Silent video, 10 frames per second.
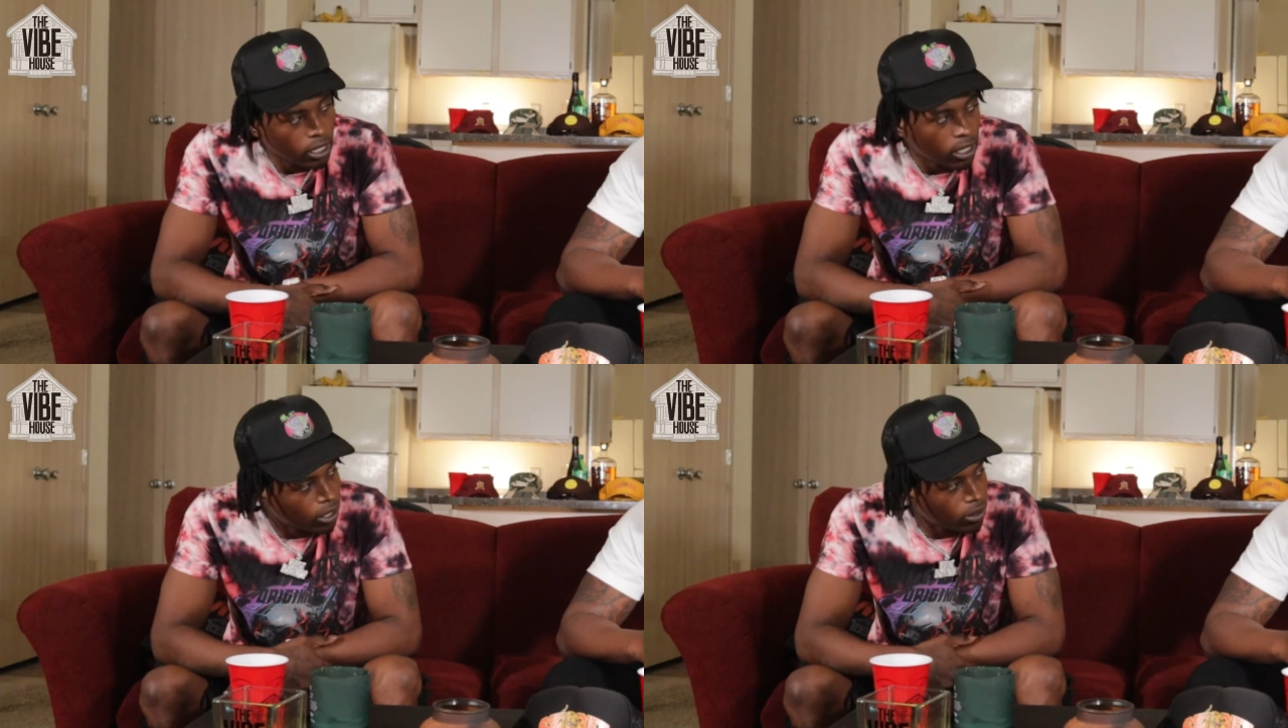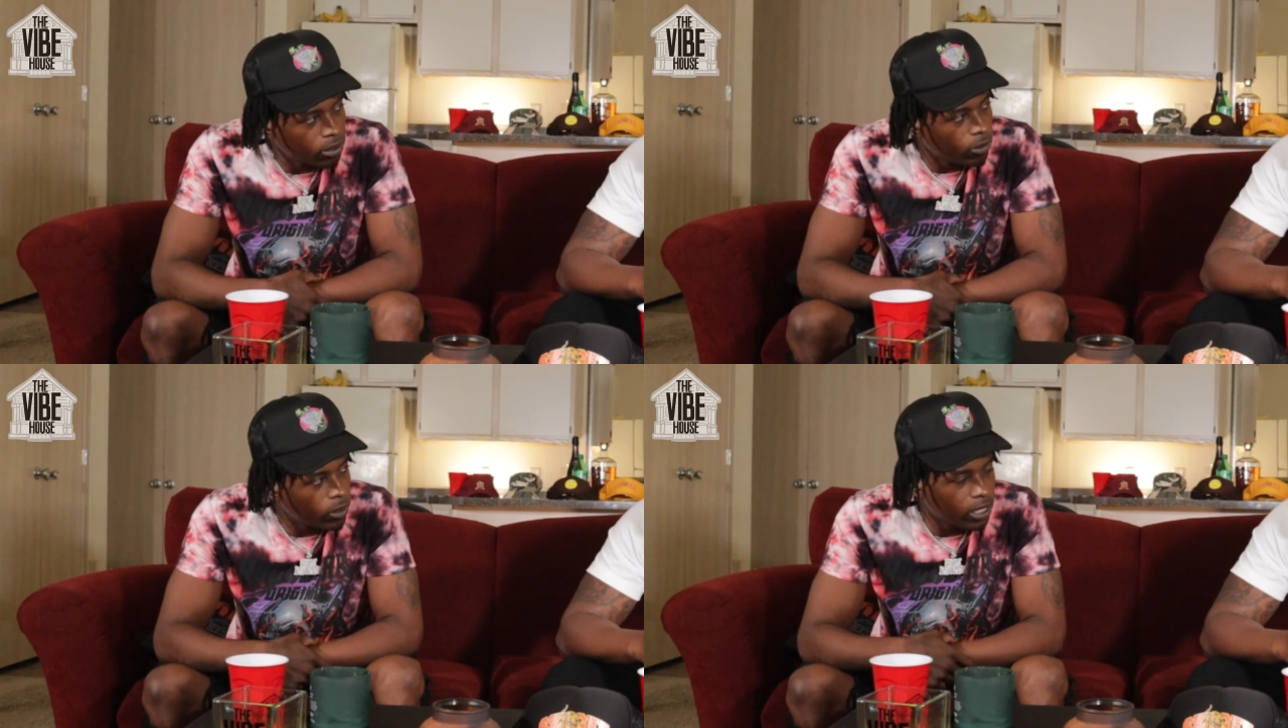You know,
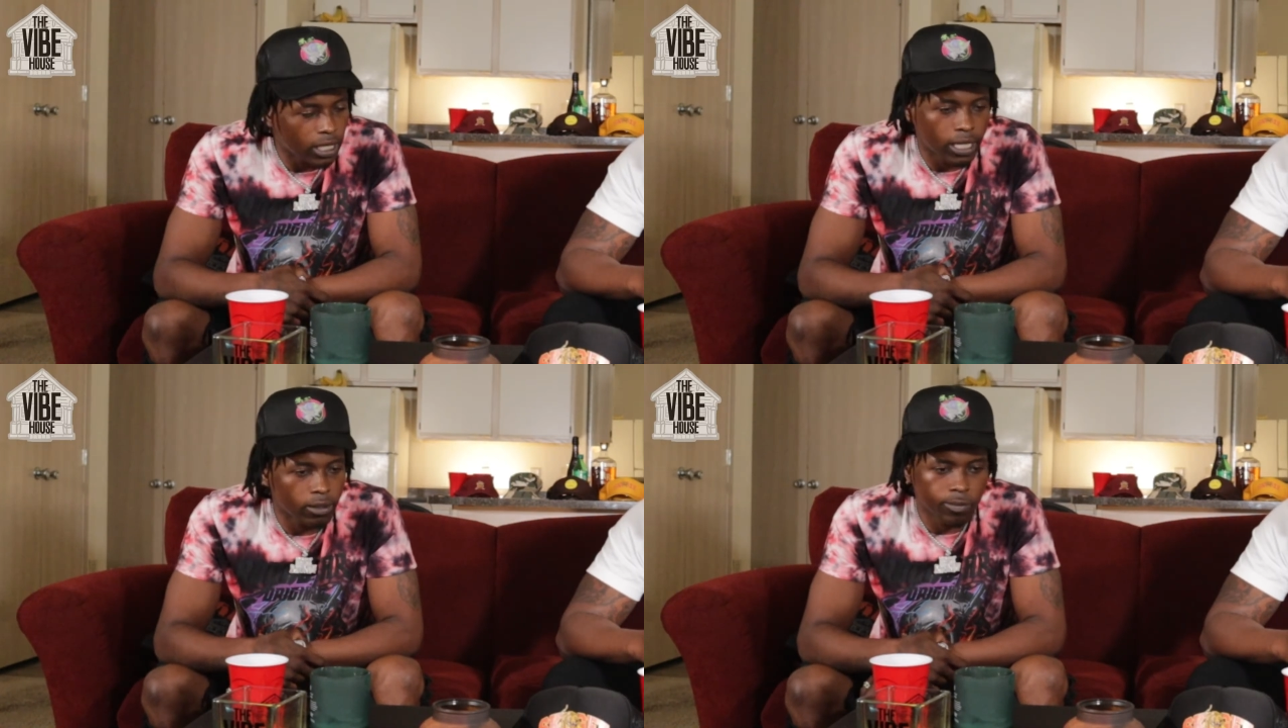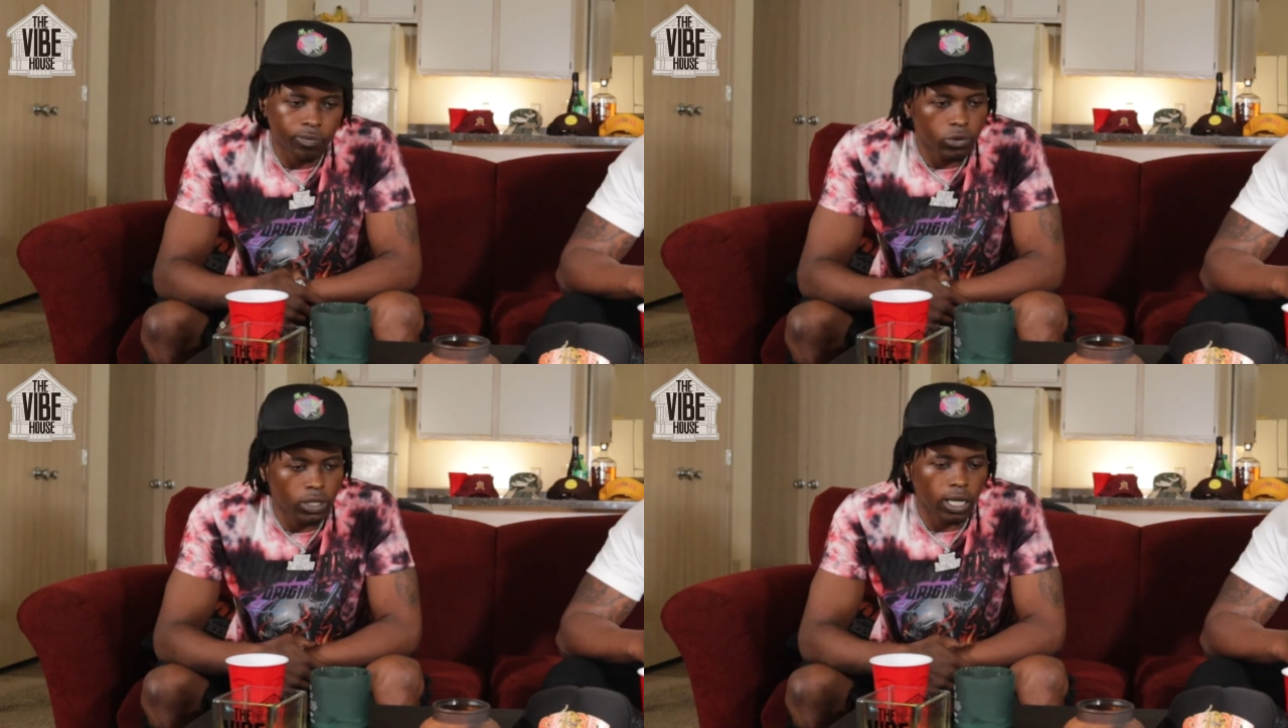we ain't gotta
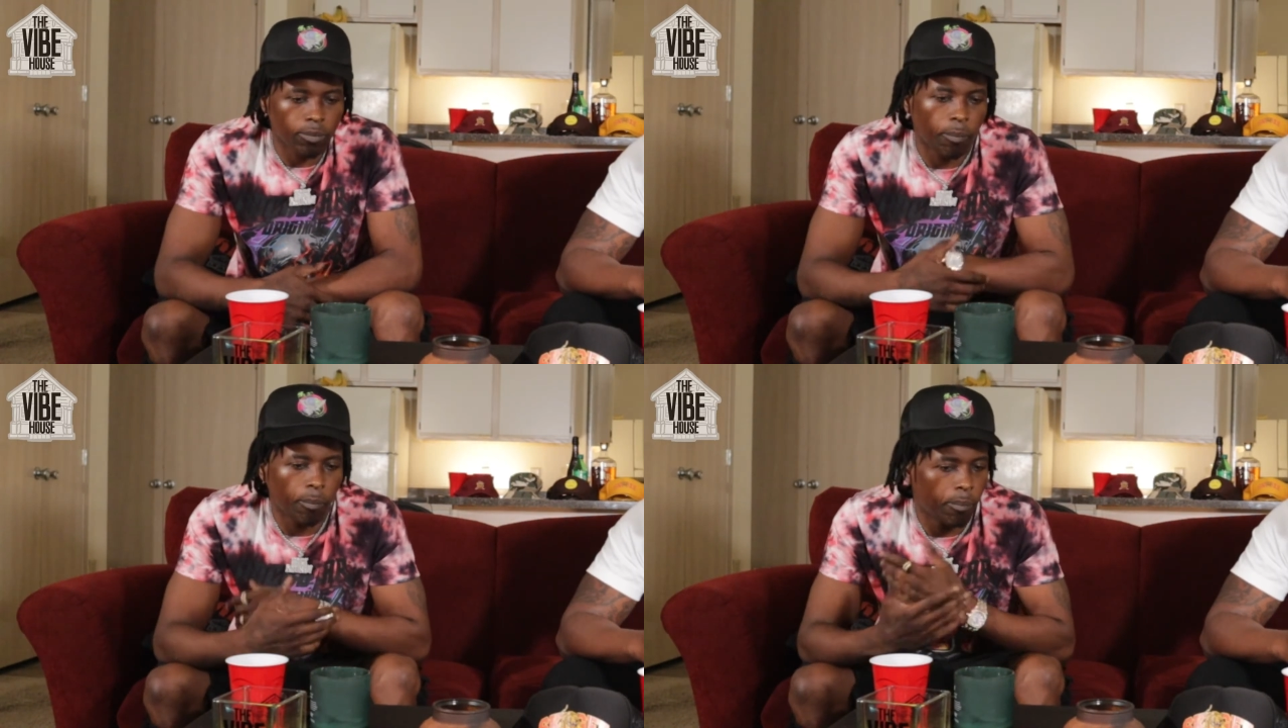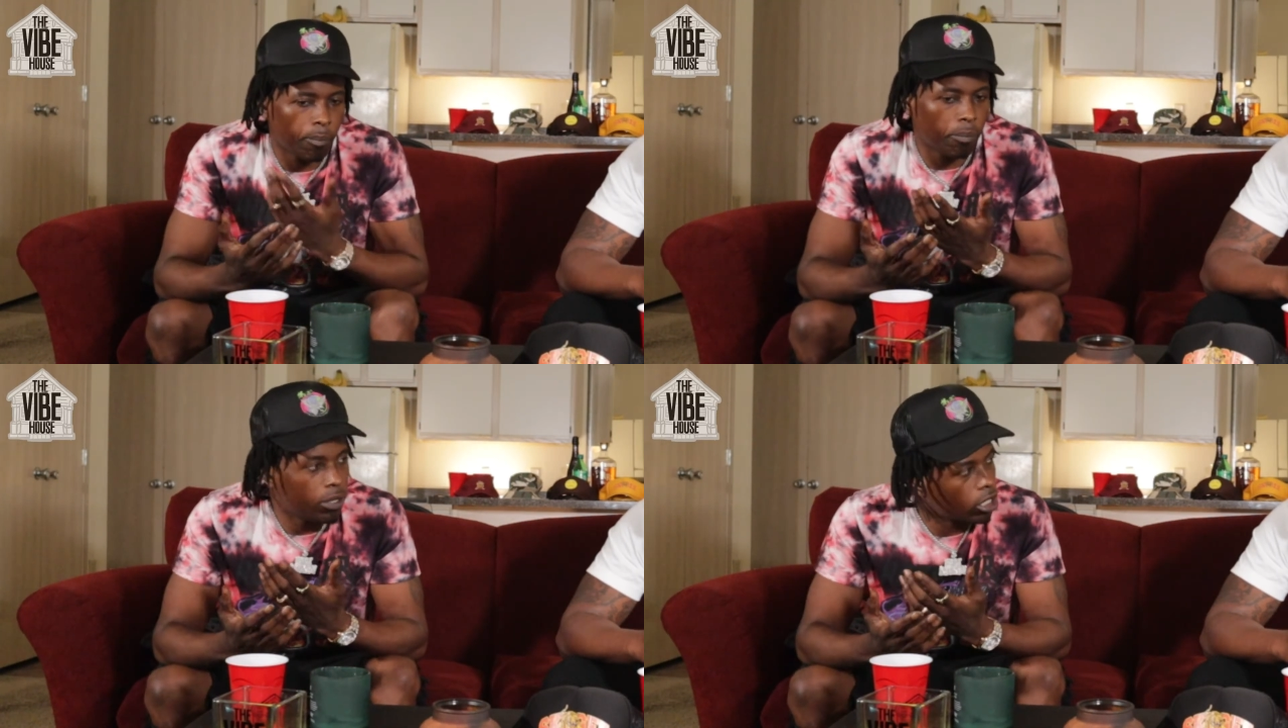try to
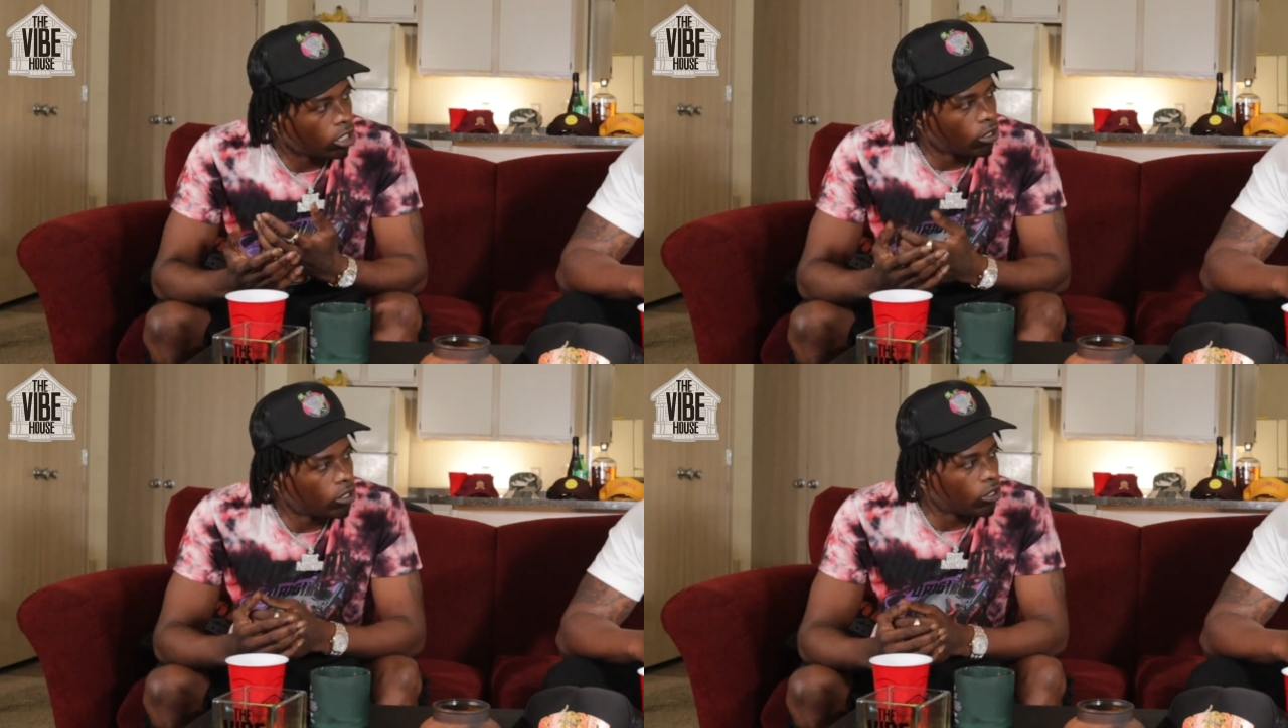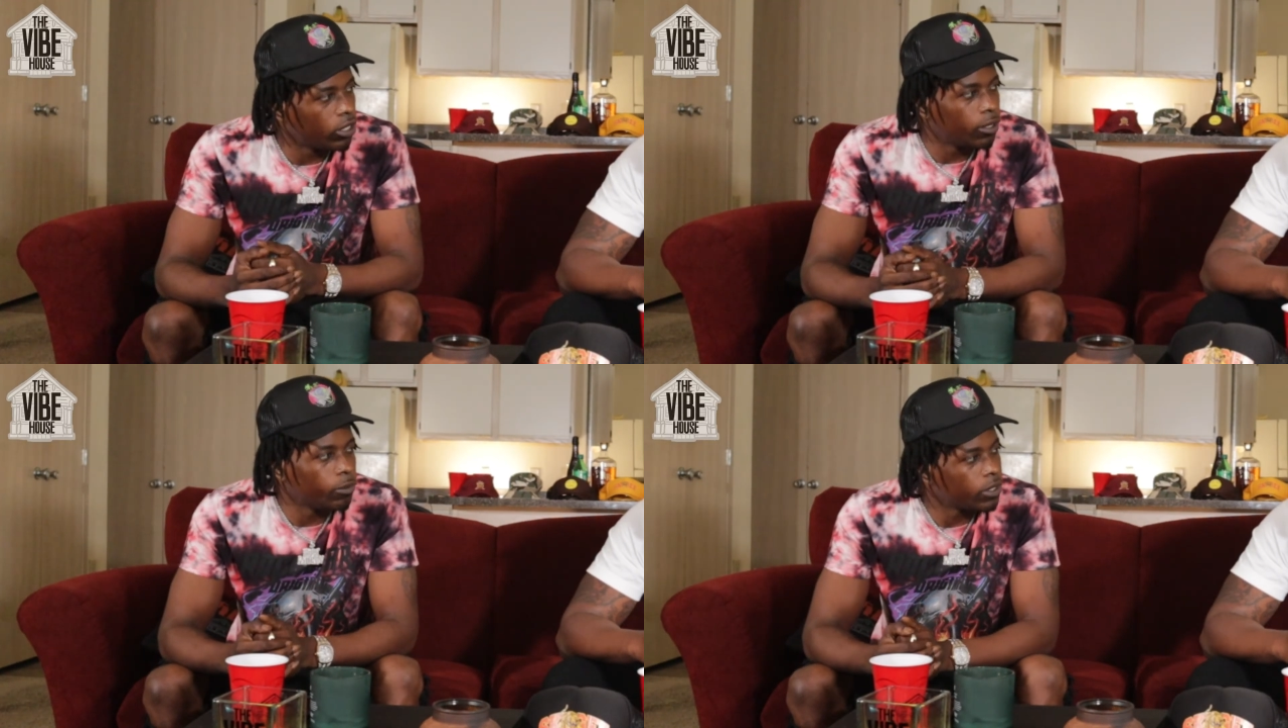put on no
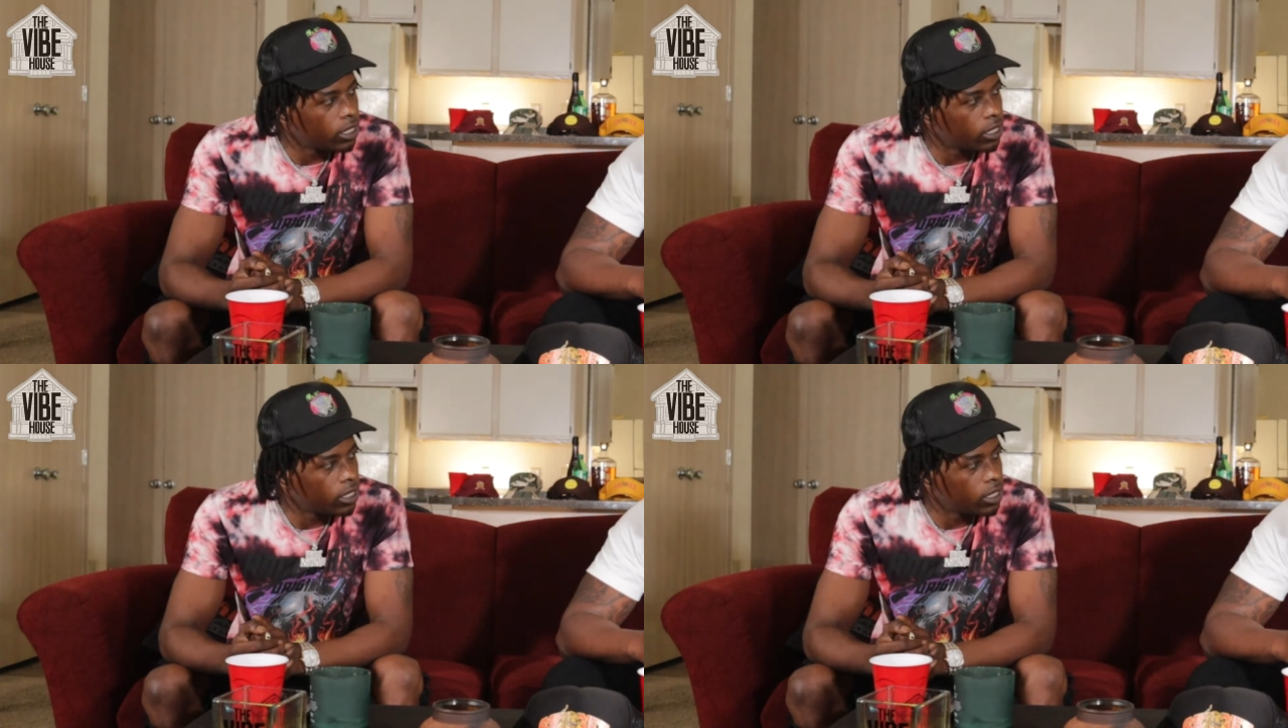image.